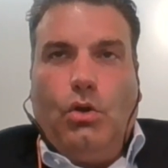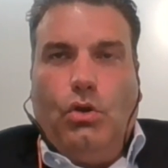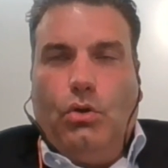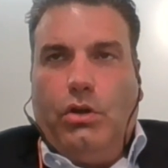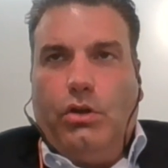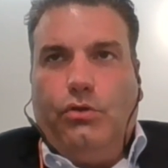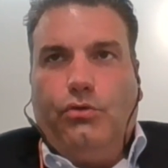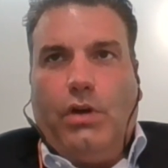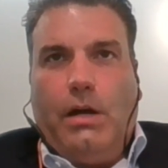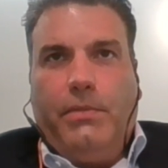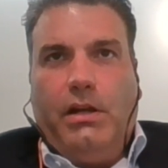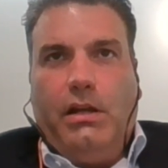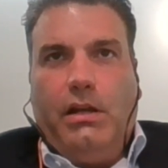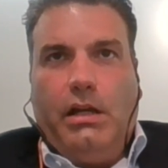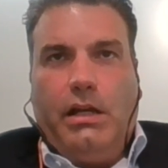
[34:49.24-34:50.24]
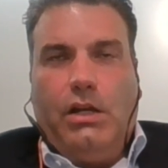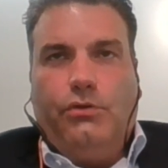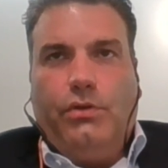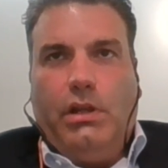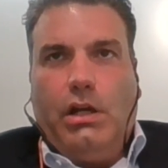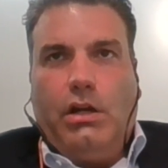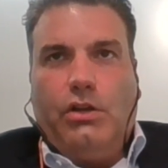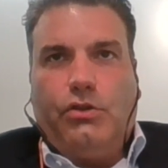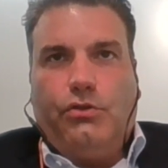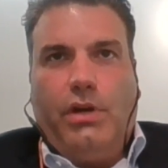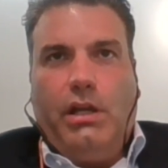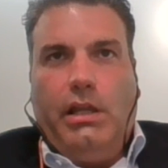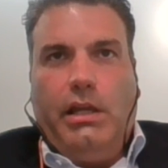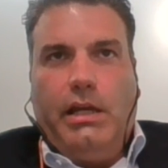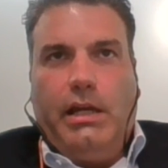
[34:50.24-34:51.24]
You could drop it in a country like
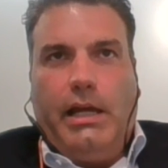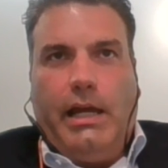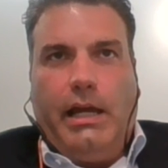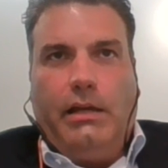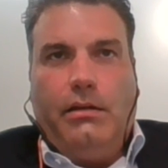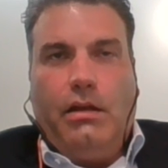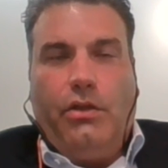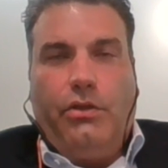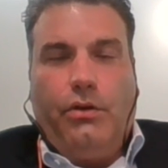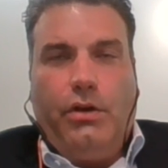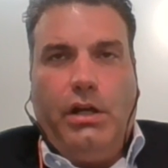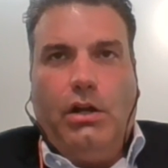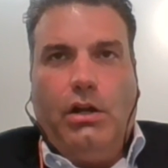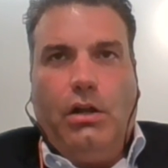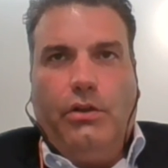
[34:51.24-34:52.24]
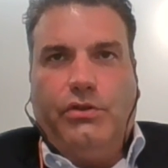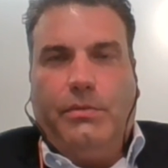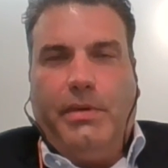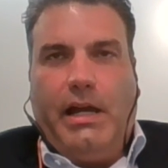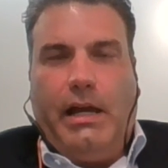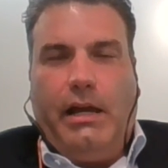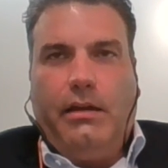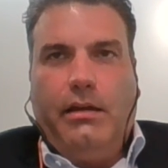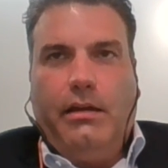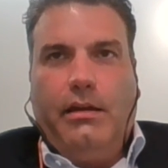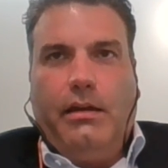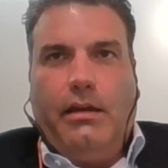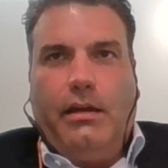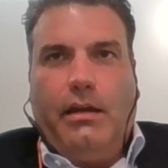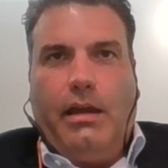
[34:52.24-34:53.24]
Australia at $30 a pack
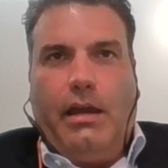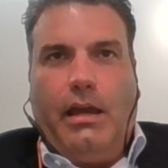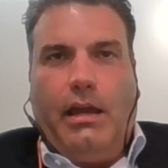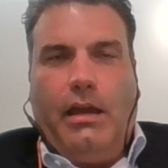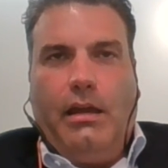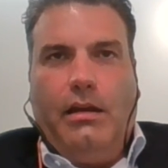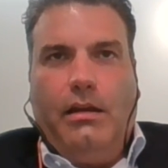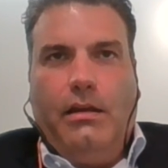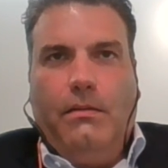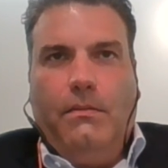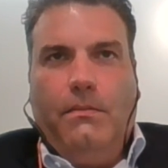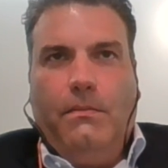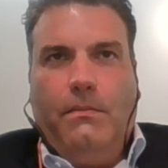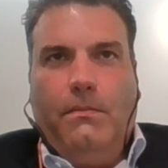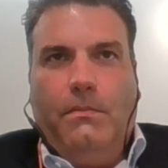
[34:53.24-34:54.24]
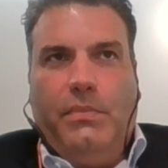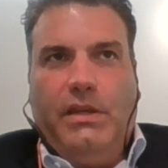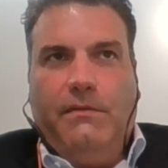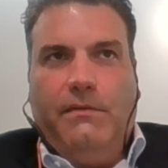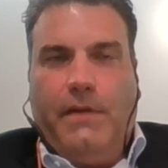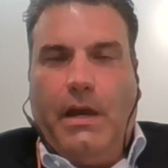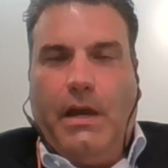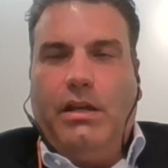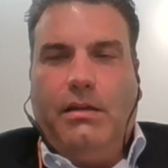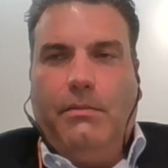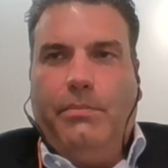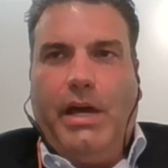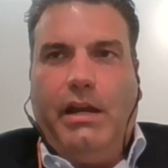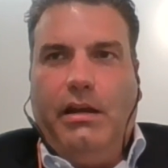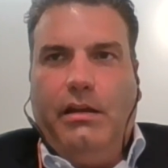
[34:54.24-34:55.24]
and be very
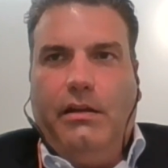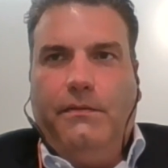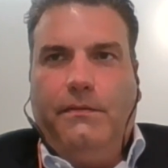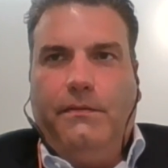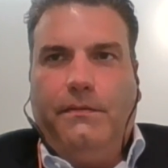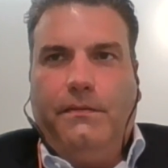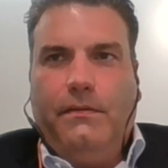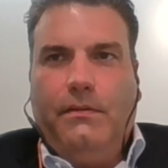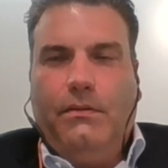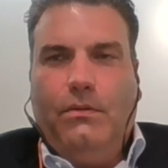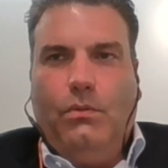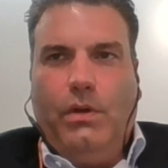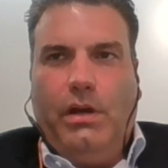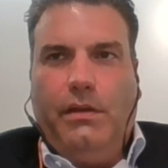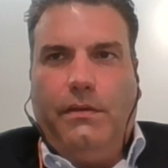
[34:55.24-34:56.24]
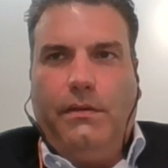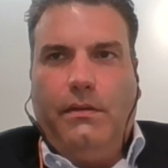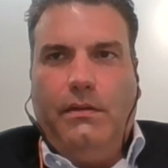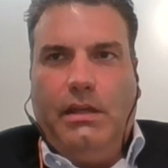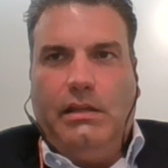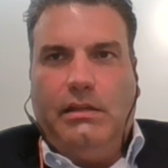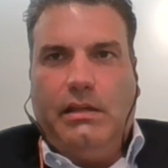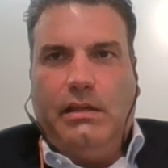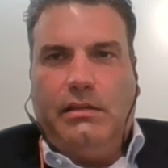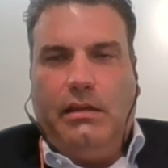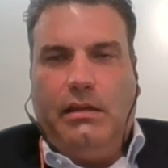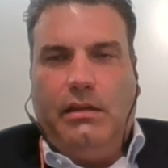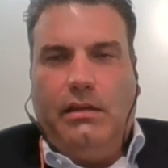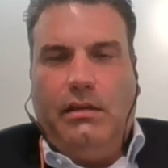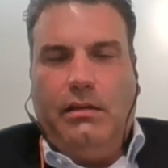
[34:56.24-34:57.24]
competitive with the
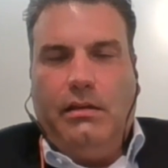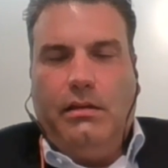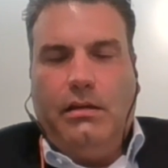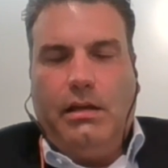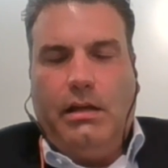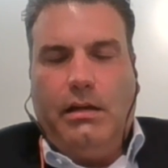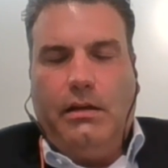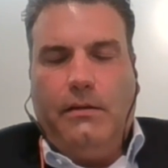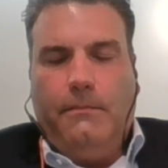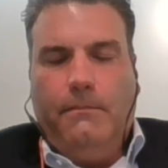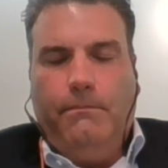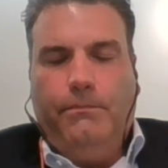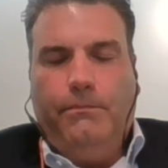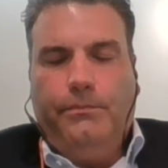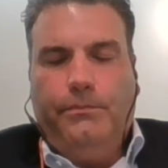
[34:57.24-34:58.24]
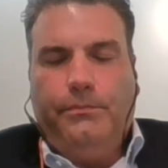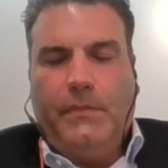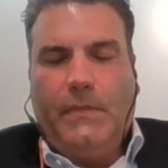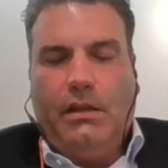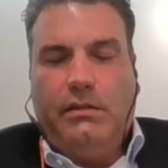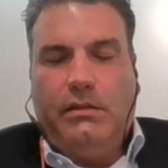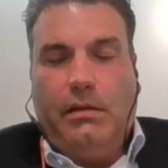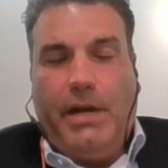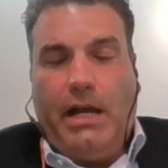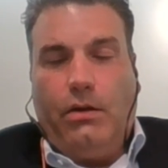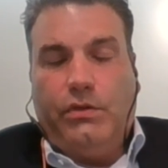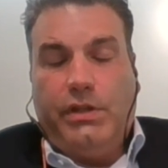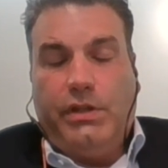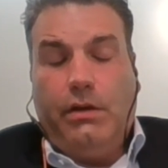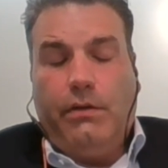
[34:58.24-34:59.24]
existing
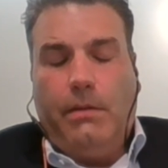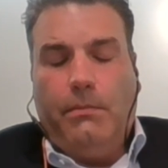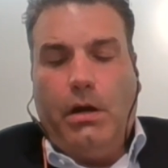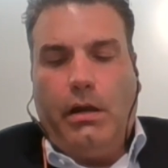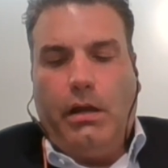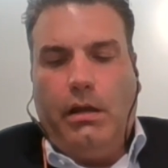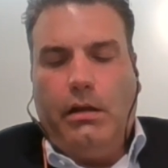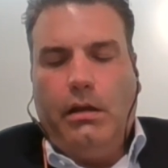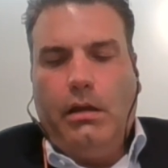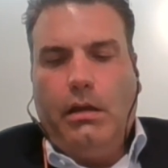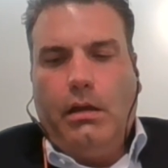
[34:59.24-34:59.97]
tobacco cigarette market.